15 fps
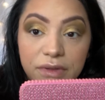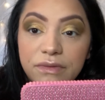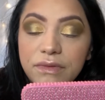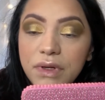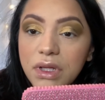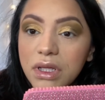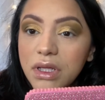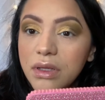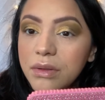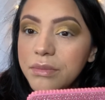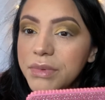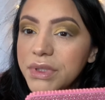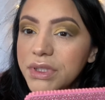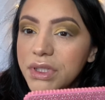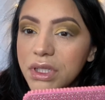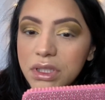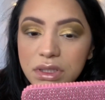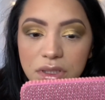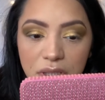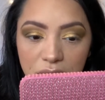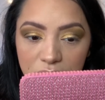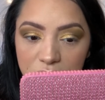fallout, but not
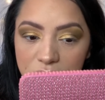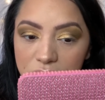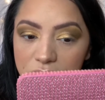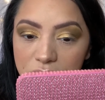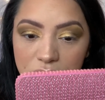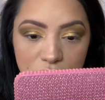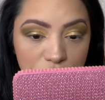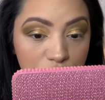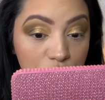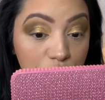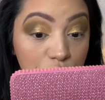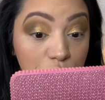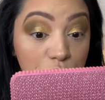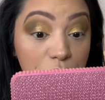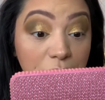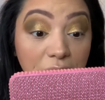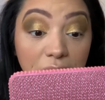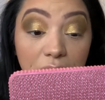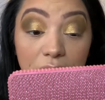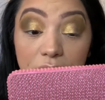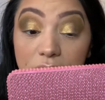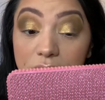like too
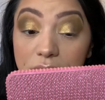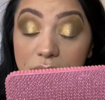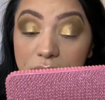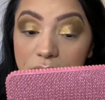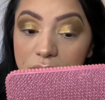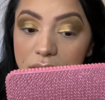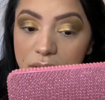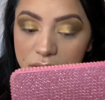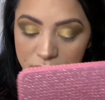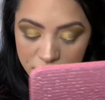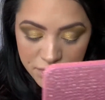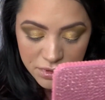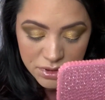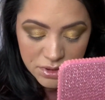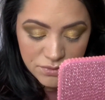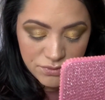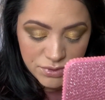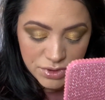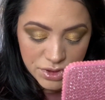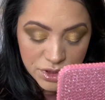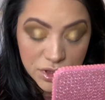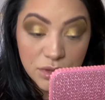bad, especially for a
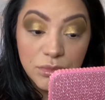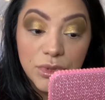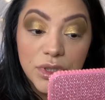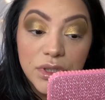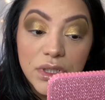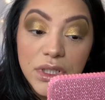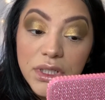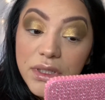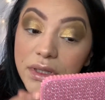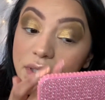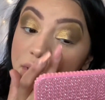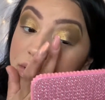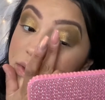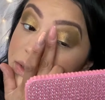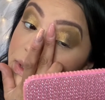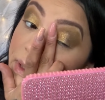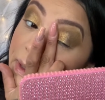shimmer like this.